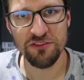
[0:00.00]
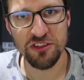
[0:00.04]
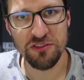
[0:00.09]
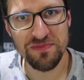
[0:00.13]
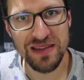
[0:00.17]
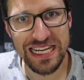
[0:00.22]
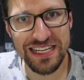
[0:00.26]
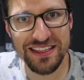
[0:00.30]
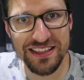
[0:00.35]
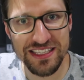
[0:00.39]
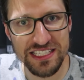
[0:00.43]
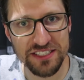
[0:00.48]
you've
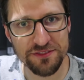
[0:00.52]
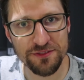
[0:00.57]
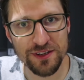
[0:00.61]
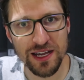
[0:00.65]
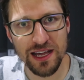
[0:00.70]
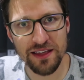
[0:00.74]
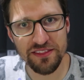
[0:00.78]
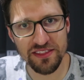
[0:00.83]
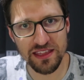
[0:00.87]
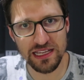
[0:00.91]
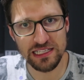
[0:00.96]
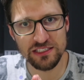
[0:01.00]
made it this
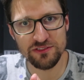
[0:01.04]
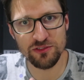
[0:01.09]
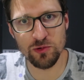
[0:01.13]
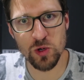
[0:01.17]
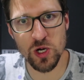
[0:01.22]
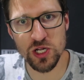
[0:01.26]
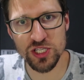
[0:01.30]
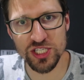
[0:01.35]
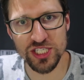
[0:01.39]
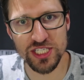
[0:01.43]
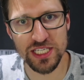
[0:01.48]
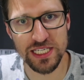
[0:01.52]
far, thanks for
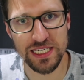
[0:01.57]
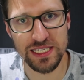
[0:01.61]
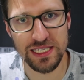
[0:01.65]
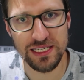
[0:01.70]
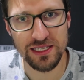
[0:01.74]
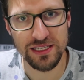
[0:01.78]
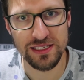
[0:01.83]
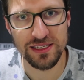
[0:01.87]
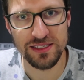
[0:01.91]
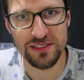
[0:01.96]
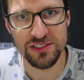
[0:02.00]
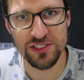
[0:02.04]
watching.
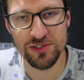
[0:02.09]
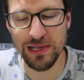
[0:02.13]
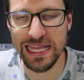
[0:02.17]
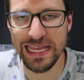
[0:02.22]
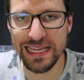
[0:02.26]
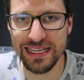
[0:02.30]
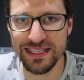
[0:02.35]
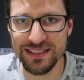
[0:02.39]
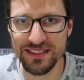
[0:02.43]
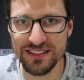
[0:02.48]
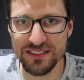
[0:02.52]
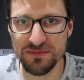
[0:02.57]
Do a
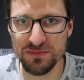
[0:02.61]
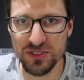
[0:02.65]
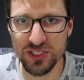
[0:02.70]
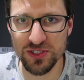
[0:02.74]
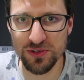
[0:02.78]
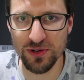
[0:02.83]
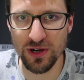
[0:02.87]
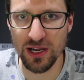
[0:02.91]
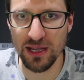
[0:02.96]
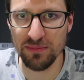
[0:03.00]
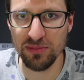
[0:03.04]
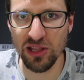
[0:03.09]
heckin'
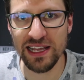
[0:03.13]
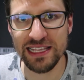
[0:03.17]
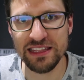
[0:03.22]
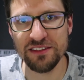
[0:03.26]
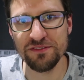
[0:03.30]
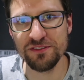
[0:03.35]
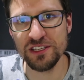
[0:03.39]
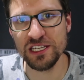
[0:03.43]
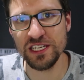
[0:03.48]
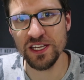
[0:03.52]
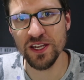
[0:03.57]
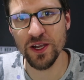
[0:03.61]
subscribe, like
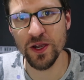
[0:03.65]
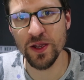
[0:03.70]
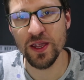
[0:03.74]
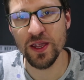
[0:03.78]
the video,